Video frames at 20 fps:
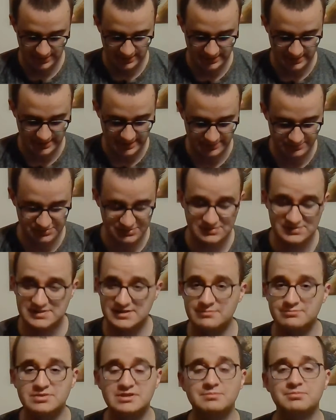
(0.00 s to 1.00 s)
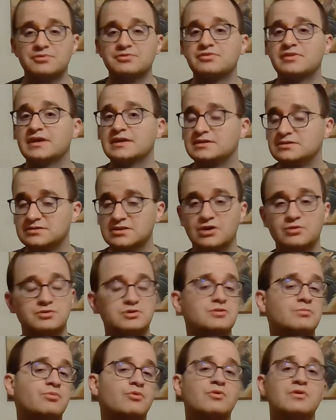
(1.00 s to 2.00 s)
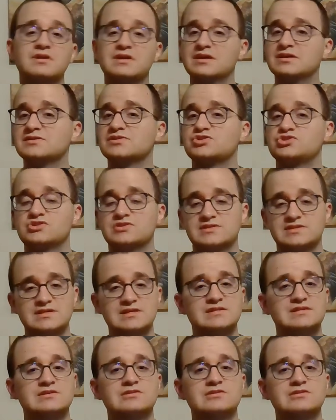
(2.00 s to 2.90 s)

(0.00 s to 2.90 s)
Um, you know, some people think, you know, when you're born again, it's just easy.